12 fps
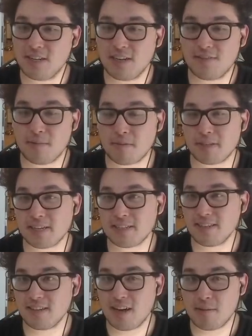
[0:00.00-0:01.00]
enough at
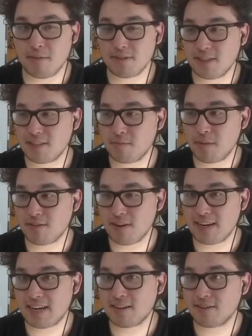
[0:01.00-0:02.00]
protecting combos in this meta right
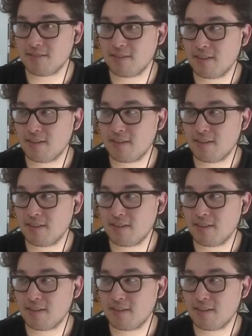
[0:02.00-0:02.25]
now.